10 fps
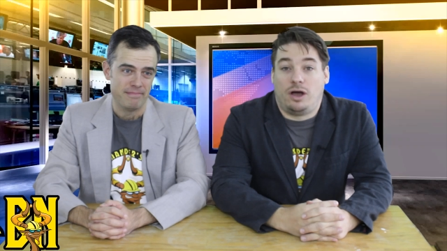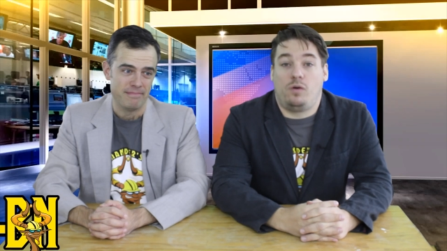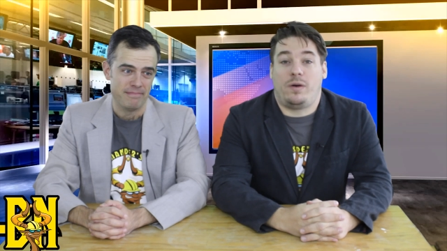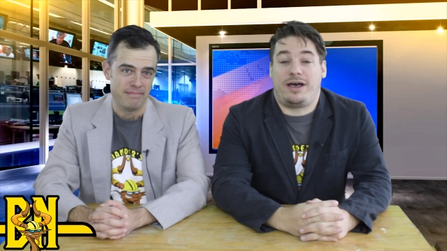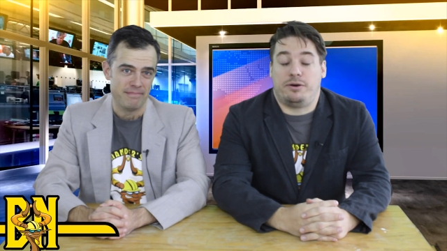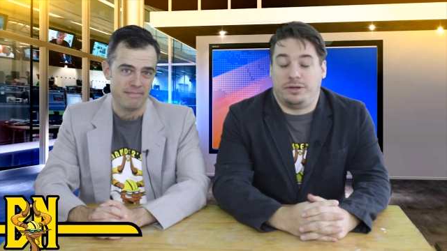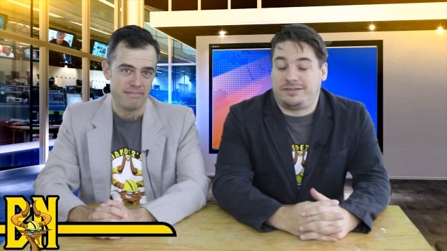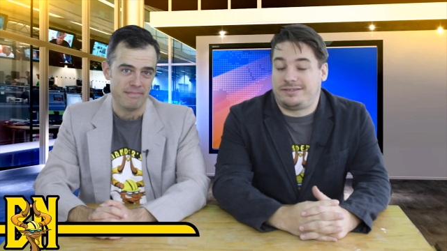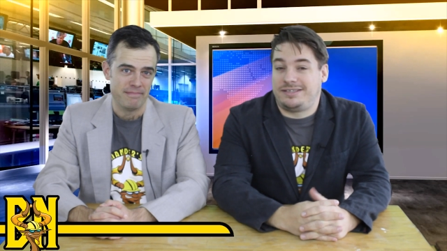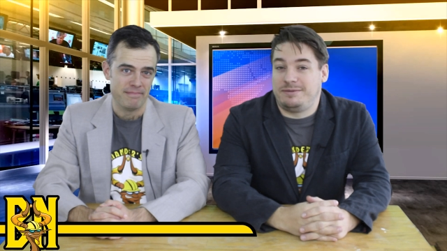Speaker 1: Oh wow, it
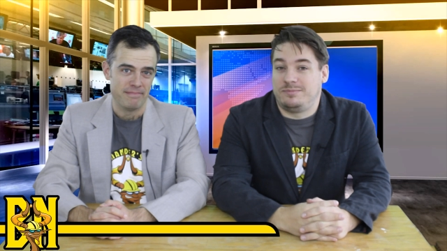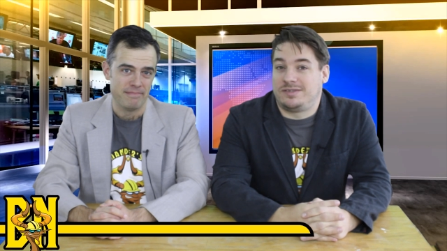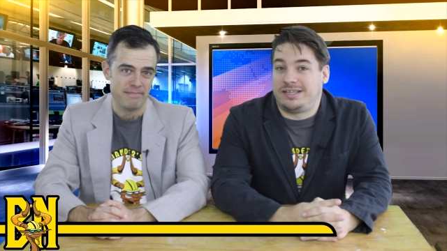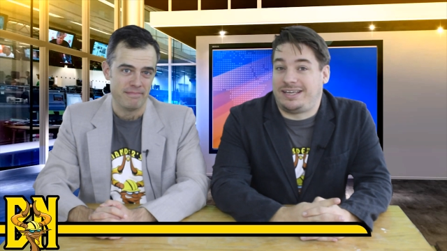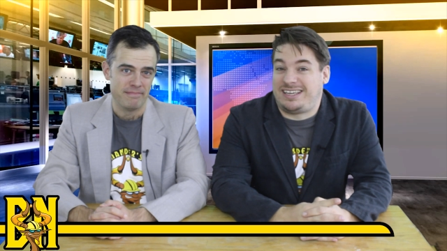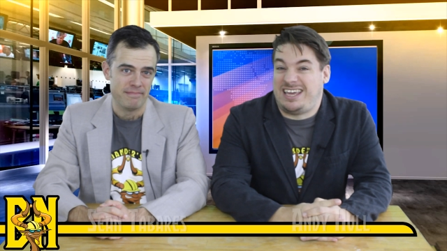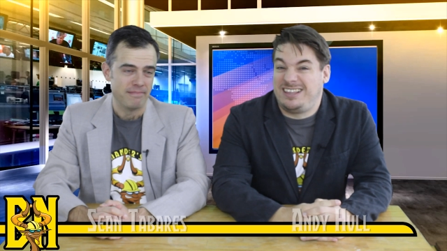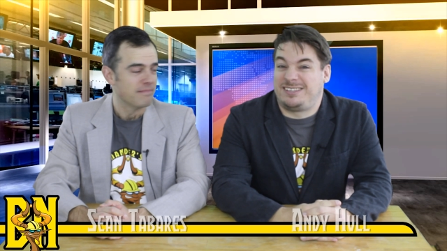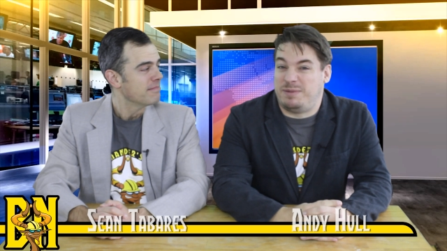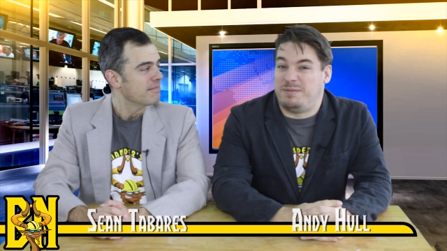seems like
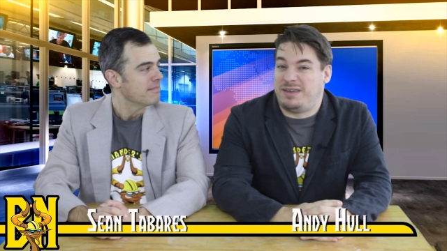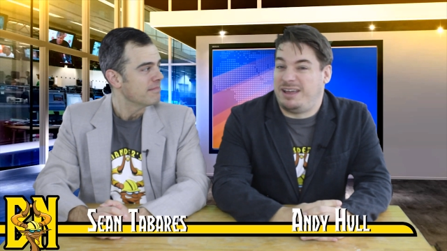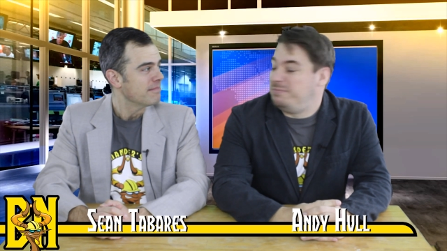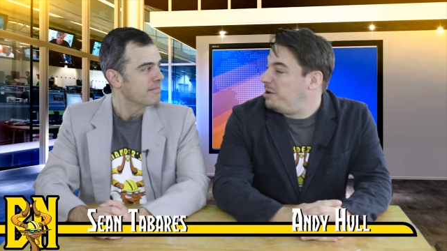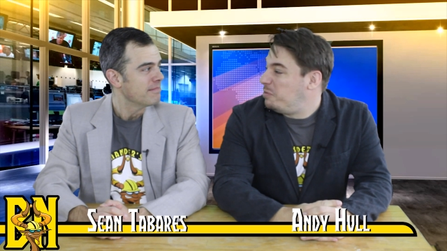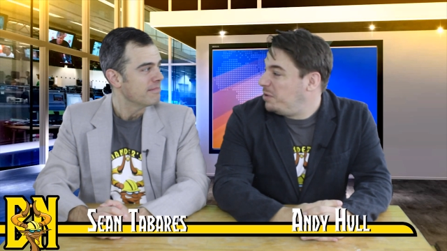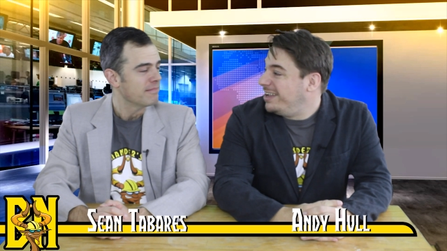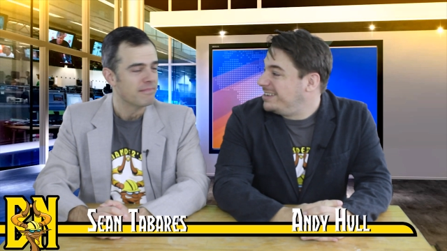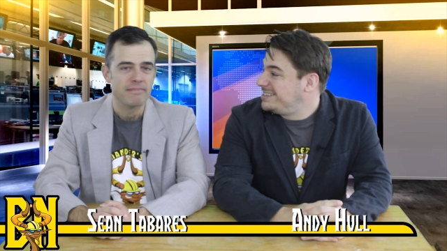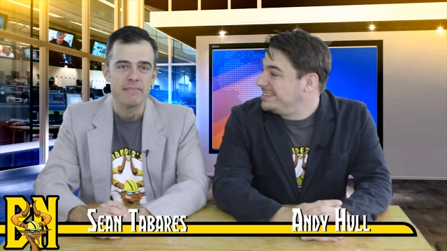Keith's maybe
Speaker 2: had better
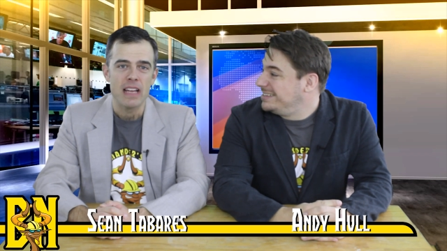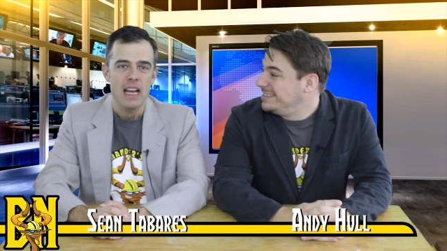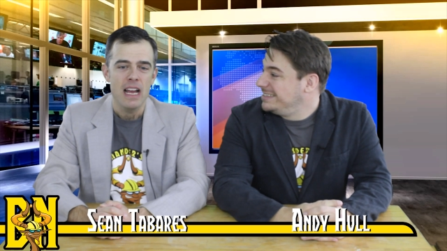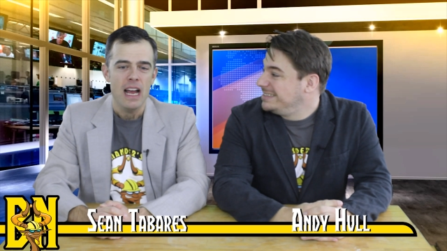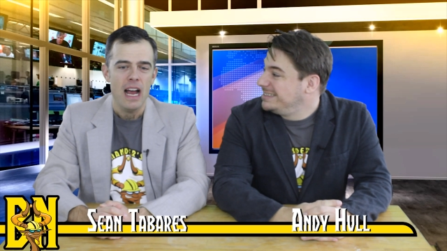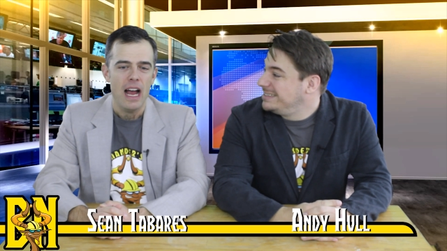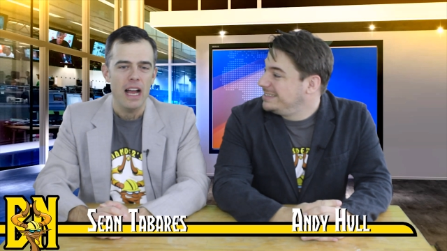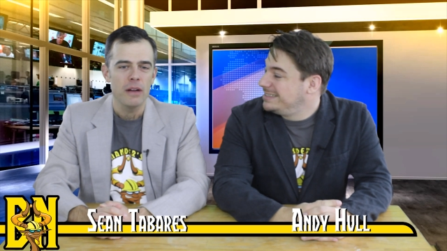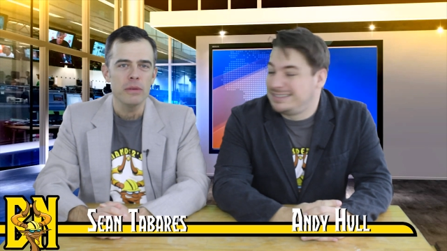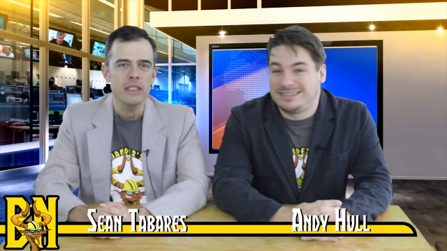weeks.
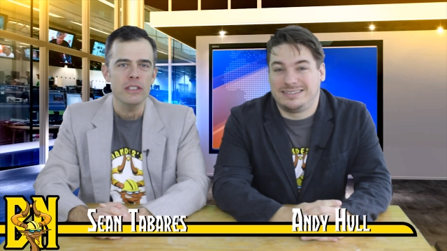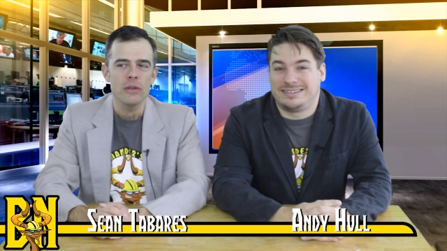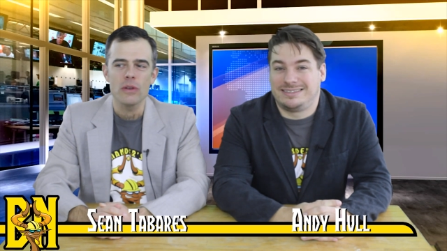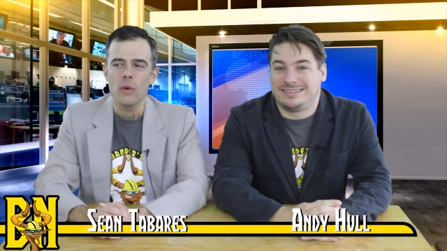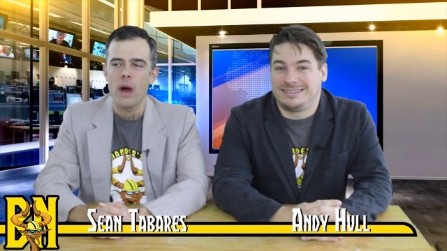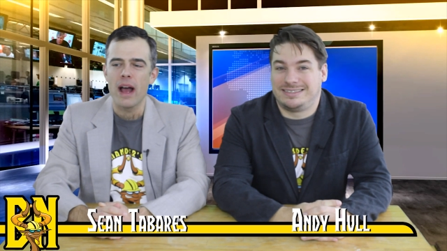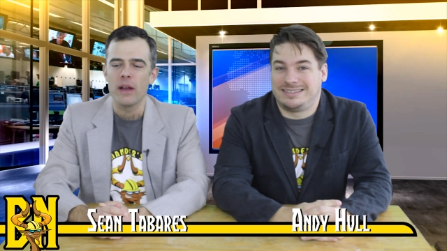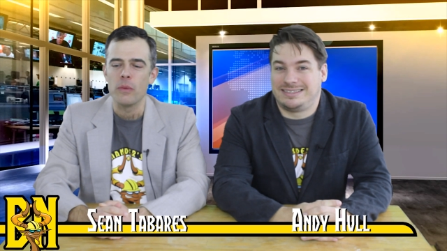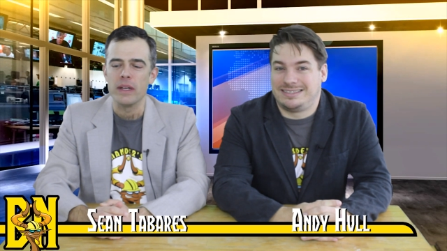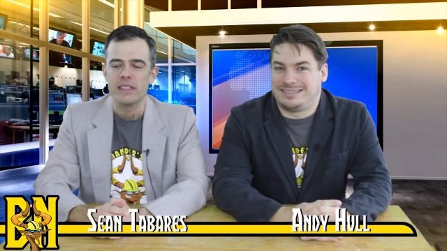I really don't know
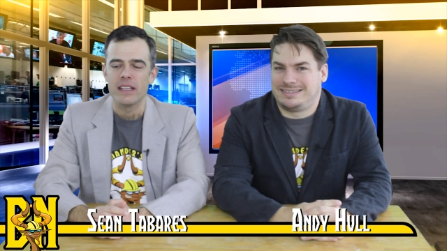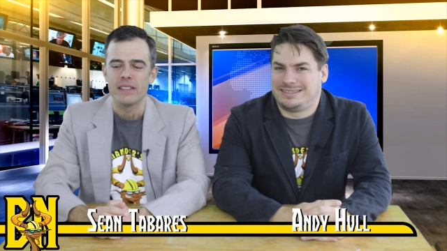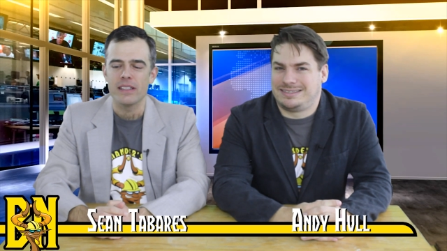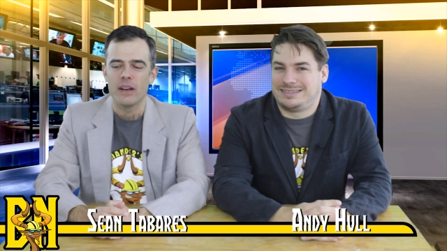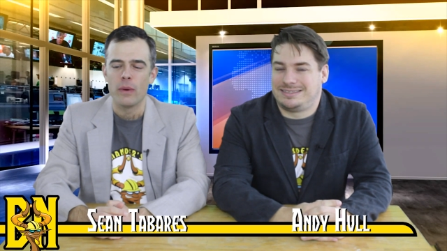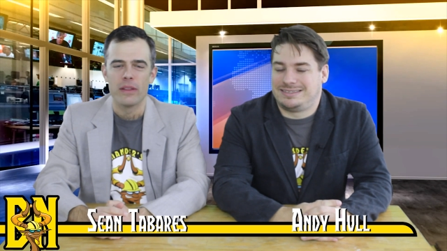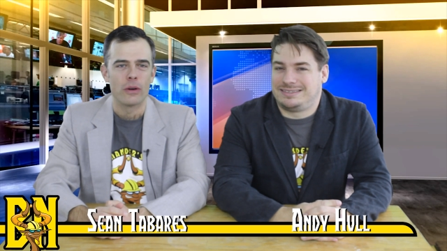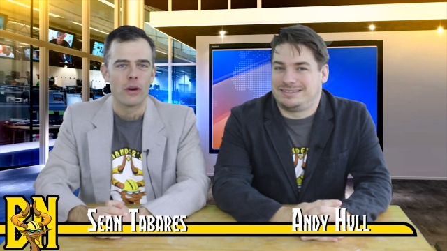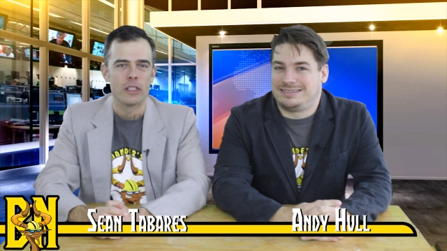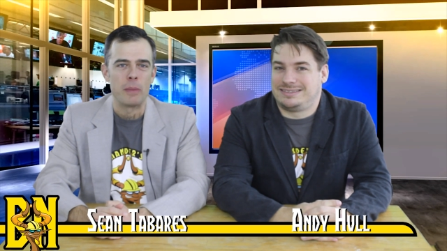why we sent a weather
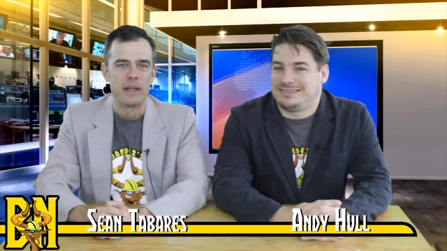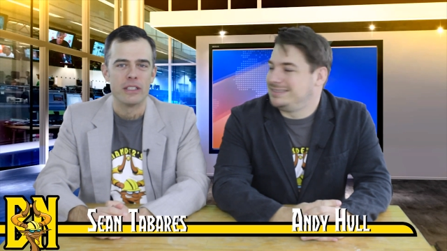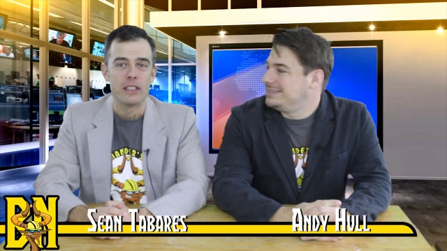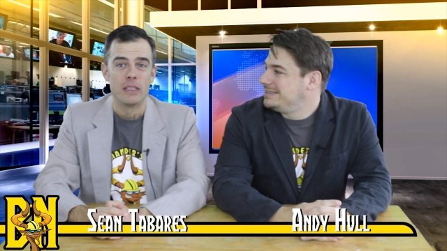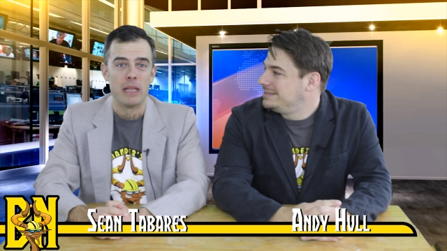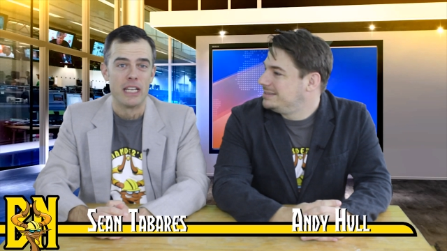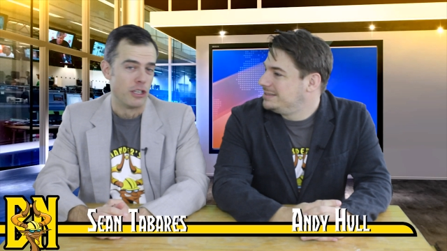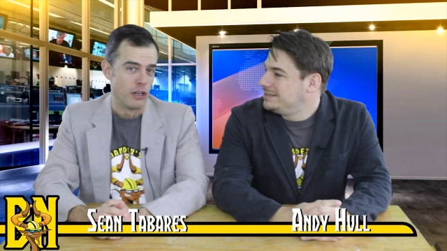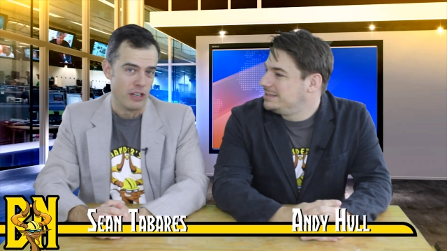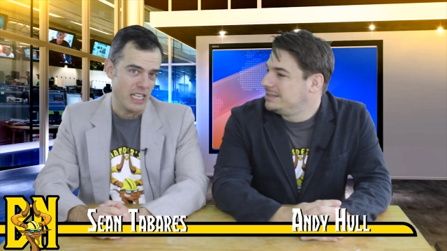correspondent to the blind
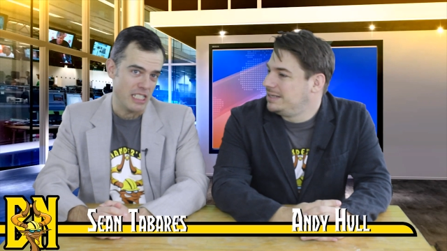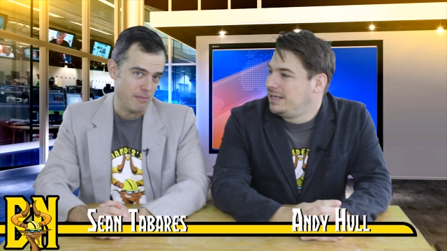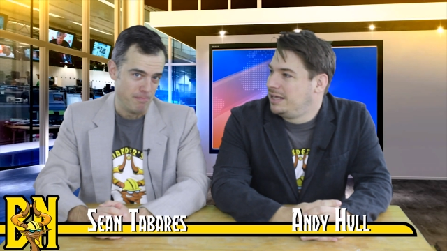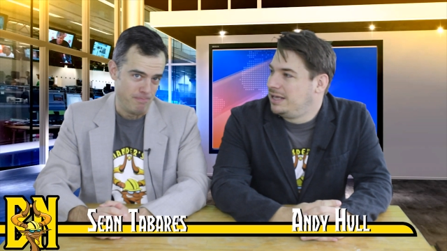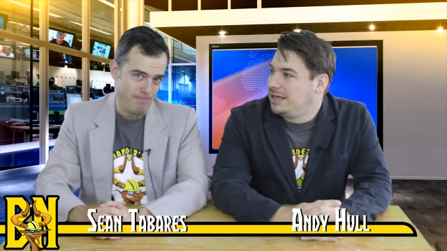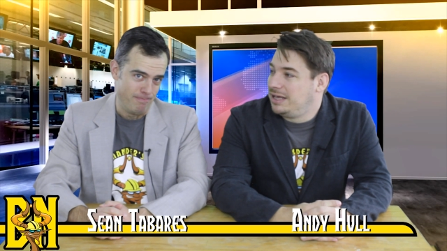eternities.